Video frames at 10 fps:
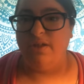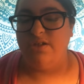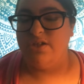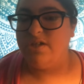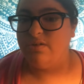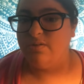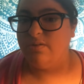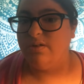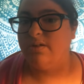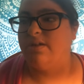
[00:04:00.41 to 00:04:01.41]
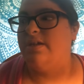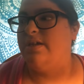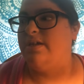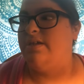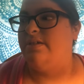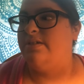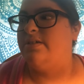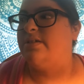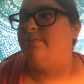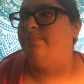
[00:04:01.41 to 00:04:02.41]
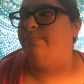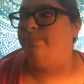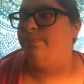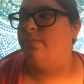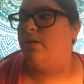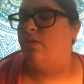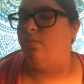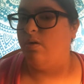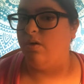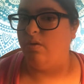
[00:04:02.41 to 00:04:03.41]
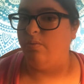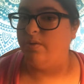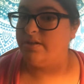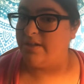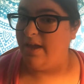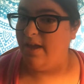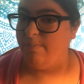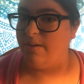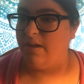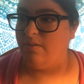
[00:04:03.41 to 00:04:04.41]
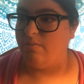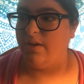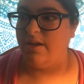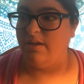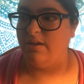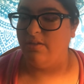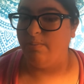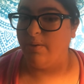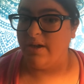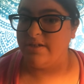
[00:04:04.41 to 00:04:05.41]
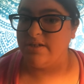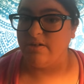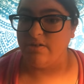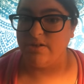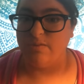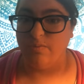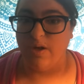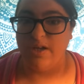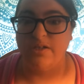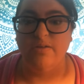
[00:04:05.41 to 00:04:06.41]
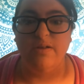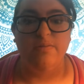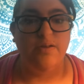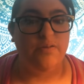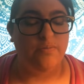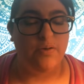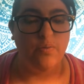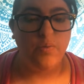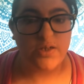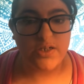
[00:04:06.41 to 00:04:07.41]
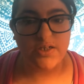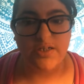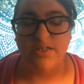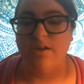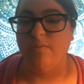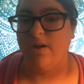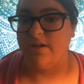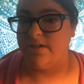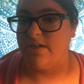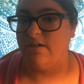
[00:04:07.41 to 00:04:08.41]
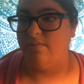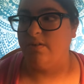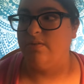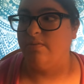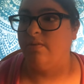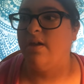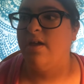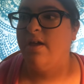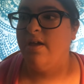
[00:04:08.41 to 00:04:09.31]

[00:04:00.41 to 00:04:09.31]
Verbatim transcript: thing too is well what's going to happen when the press starts wanting to interview different witches they start wanting to interview different